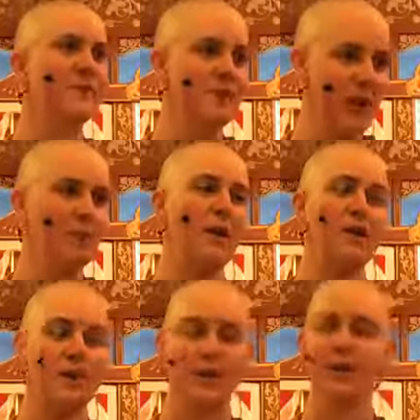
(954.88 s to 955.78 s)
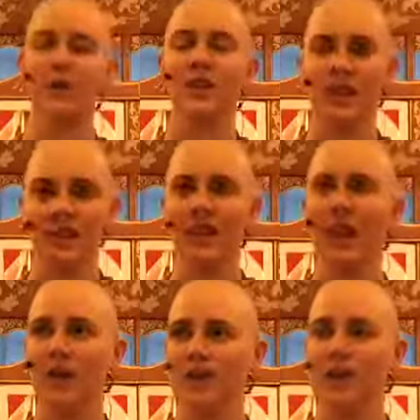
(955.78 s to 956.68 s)
Yep, absolutely.
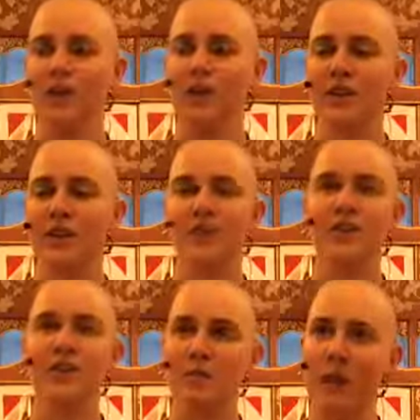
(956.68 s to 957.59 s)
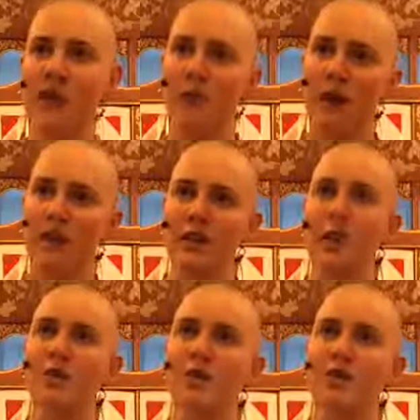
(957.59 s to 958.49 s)
So it's the main
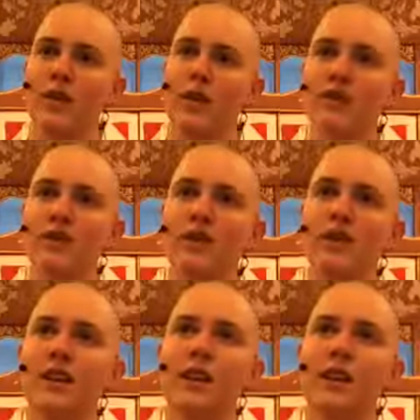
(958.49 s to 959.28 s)
Mahayana motivation,